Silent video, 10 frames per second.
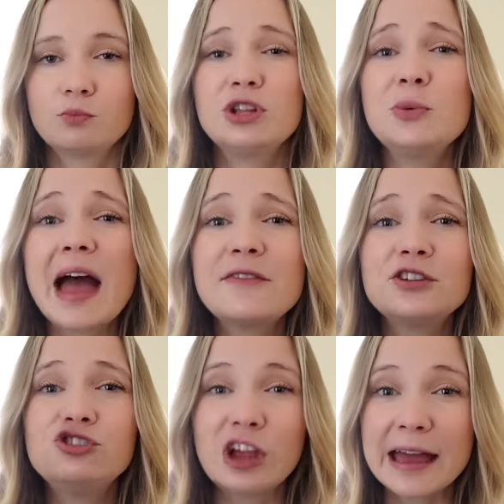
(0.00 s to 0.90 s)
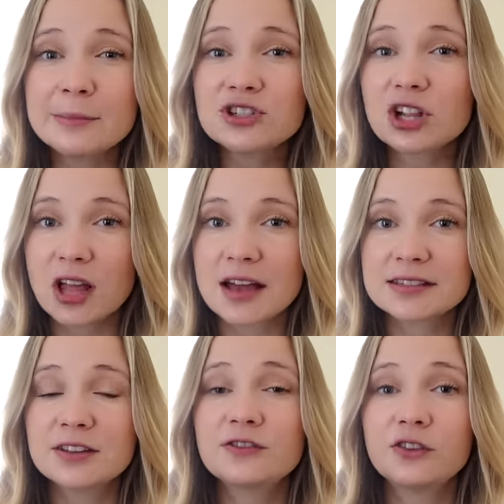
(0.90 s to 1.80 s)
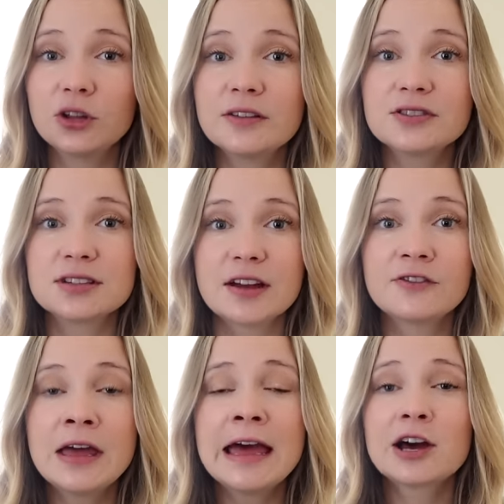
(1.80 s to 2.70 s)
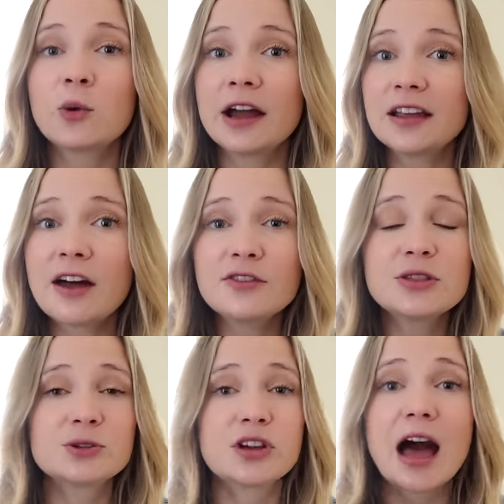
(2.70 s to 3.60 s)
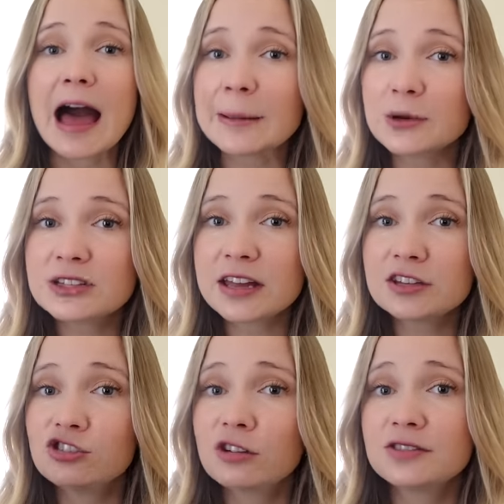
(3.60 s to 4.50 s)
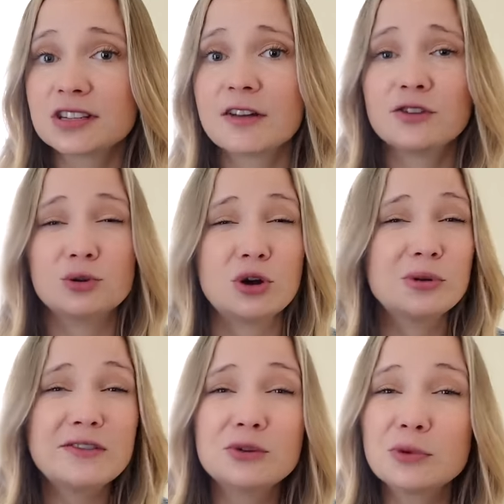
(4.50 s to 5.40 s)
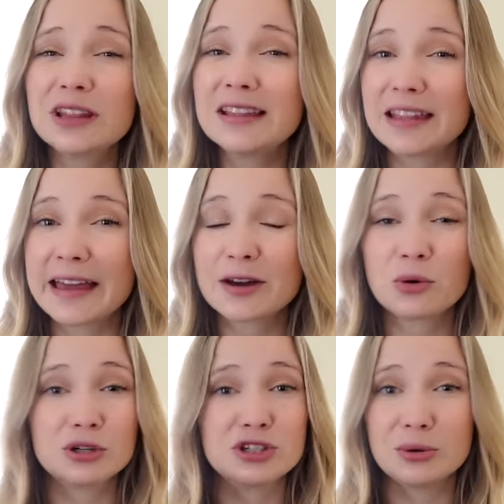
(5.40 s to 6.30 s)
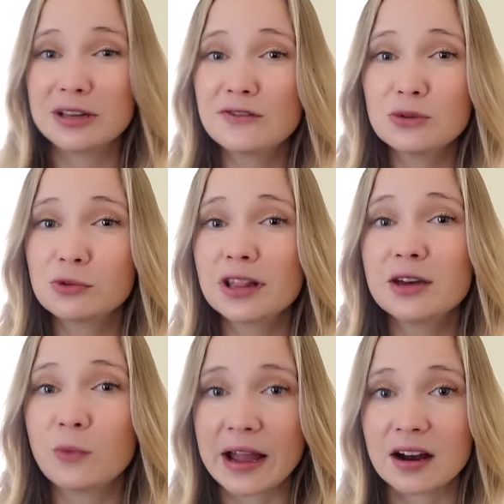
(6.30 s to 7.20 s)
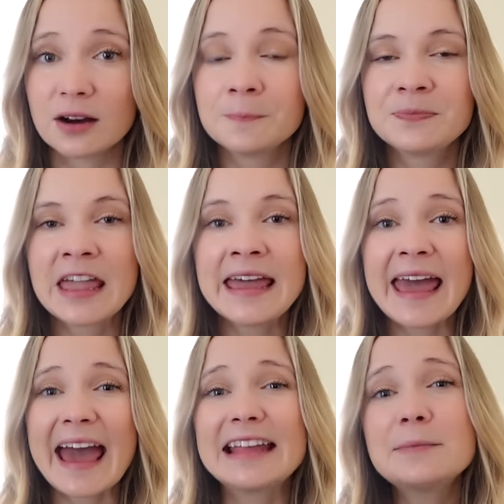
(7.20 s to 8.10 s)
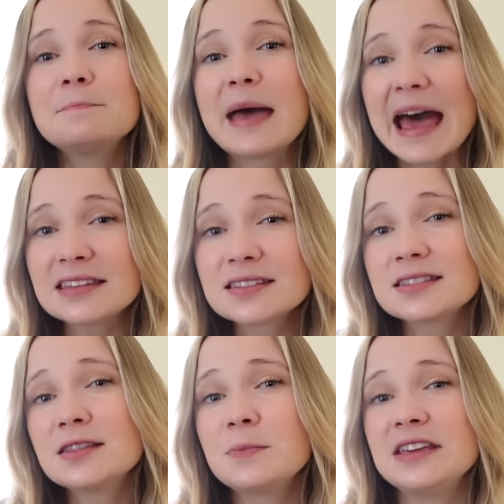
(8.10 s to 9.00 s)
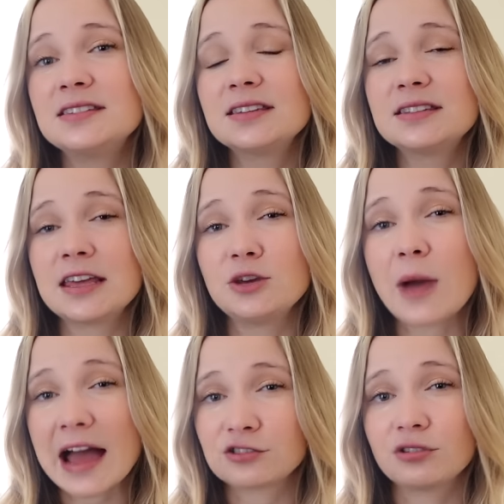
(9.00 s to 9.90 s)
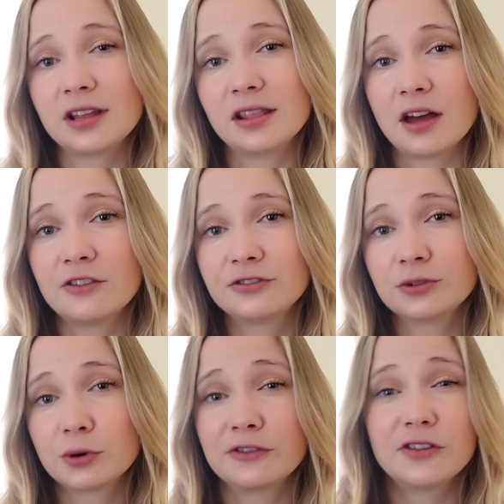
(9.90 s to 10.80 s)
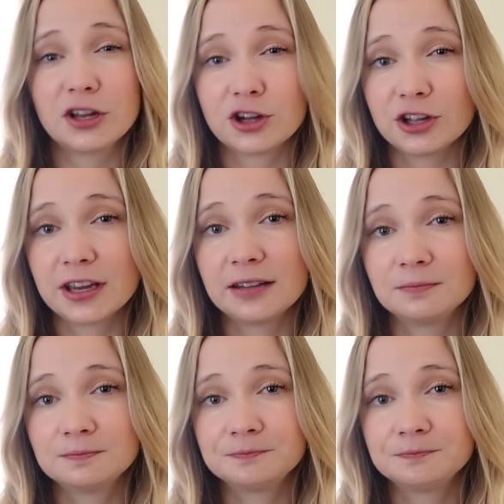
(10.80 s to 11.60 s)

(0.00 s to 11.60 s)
When you have a jammed closet full of stuff, quite often there's a high percentage of stuff you don't even really like or don't even really wear, and it masks the pieces that you actually love or feel good in.